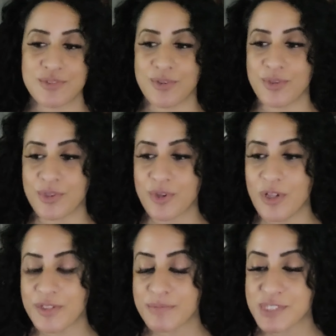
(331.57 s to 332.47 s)
or
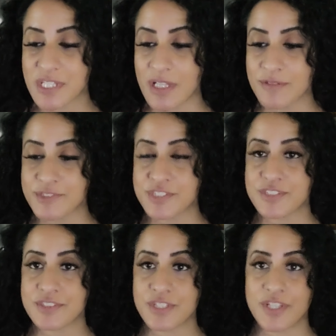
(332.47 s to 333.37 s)
call
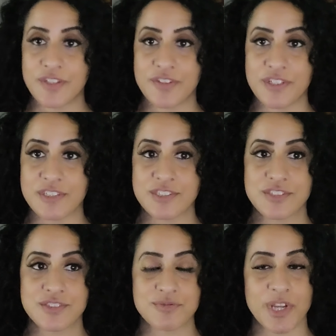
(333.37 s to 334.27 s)
themselves
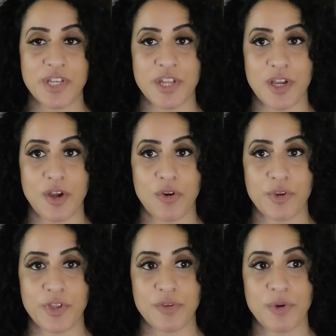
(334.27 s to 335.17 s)
atheists right now
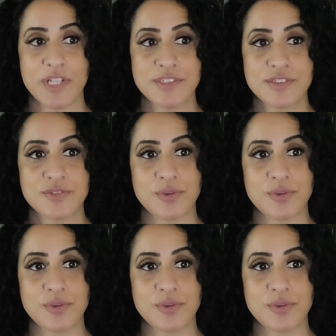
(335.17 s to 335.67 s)
in the West,